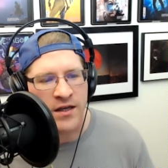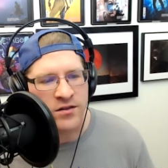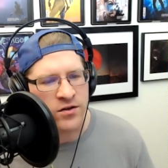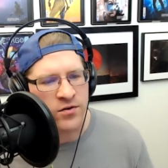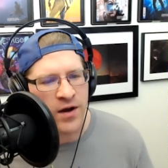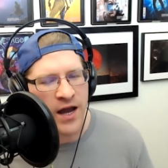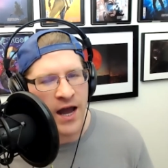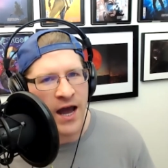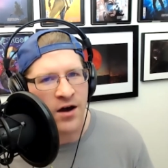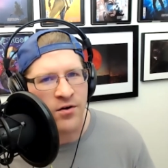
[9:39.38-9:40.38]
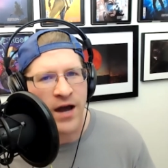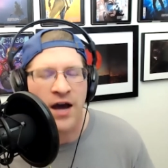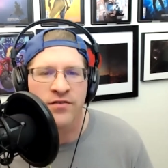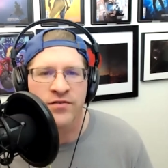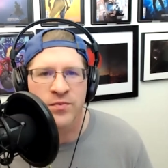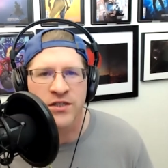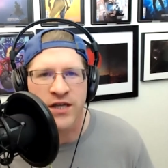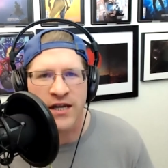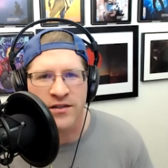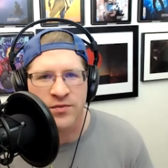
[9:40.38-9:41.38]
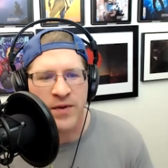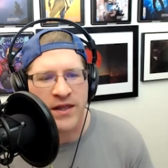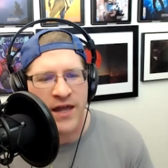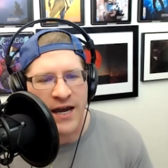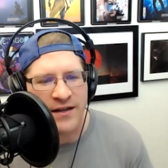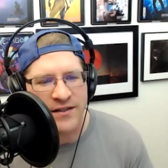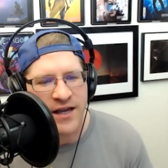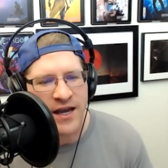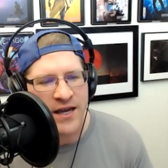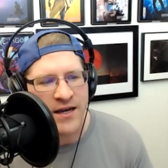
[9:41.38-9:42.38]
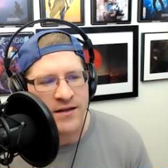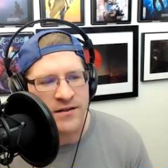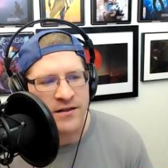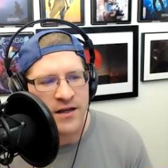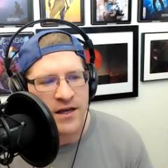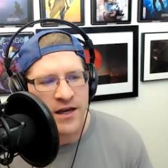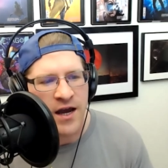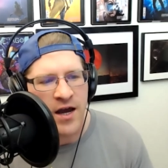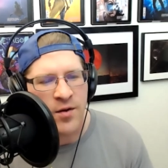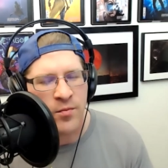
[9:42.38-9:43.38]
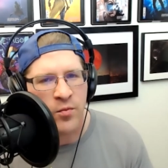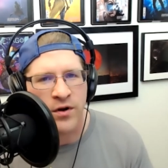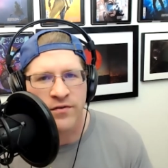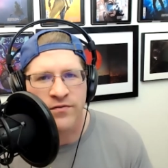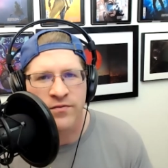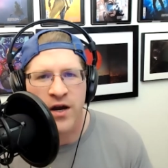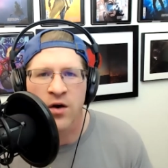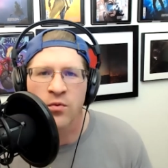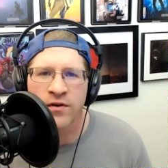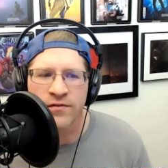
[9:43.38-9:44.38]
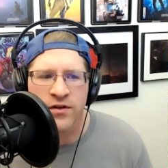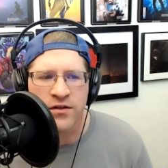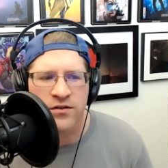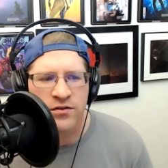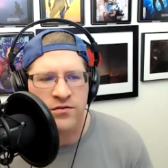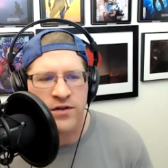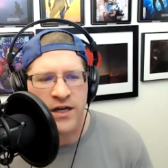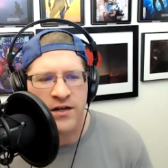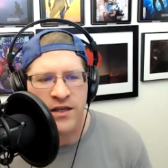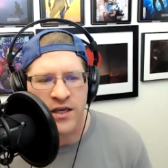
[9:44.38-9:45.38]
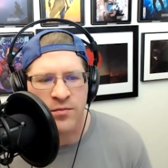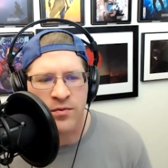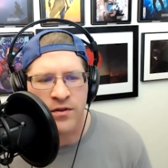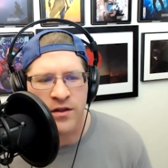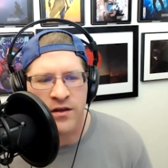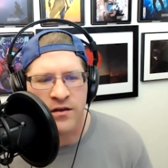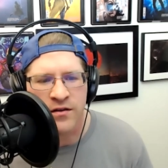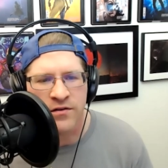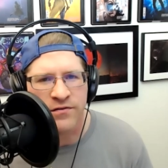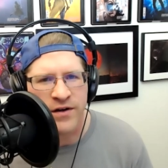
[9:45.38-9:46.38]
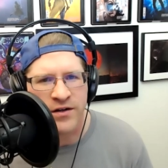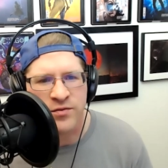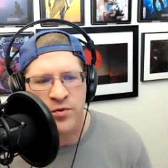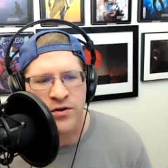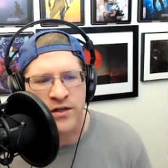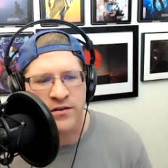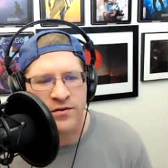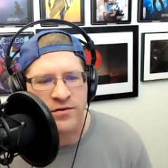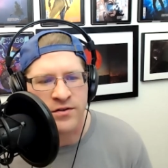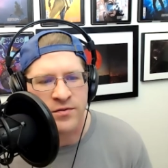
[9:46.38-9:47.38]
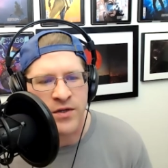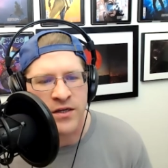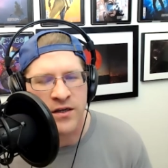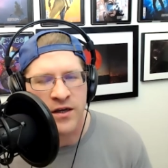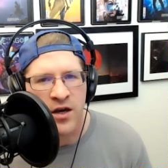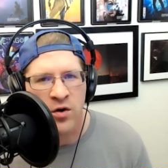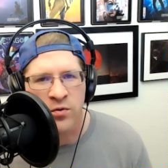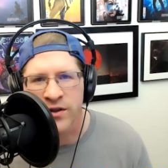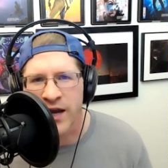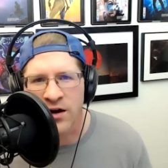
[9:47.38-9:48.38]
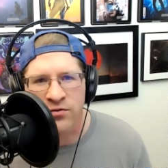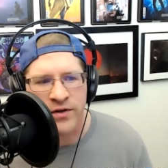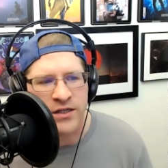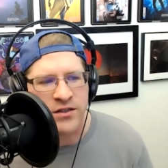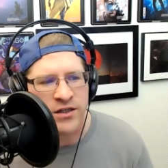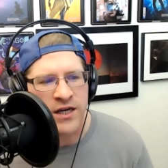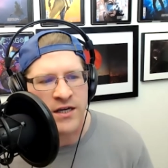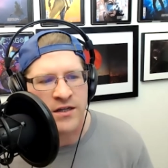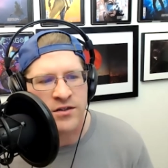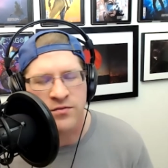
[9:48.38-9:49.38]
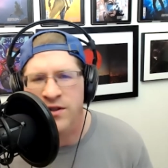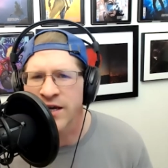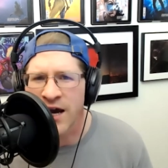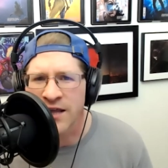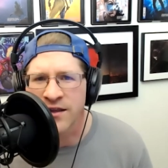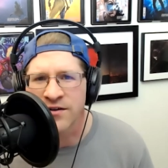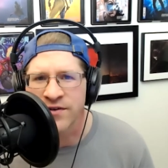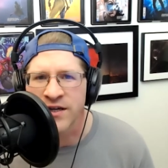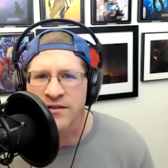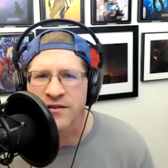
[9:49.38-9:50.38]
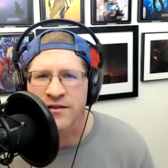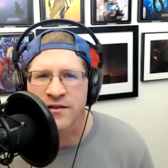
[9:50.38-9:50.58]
So how have you been challenged by that, and what have you done to kind of keep the fires burning, so to speak, with outreach and just with like online events?